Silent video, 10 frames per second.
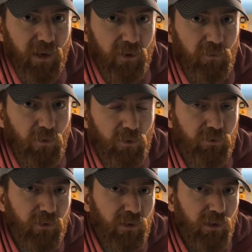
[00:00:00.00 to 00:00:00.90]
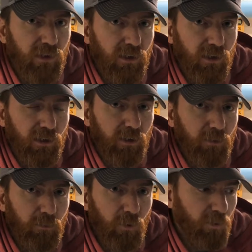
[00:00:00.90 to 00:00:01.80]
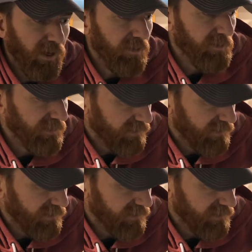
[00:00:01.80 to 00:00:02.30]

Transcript: my roof. But what I've been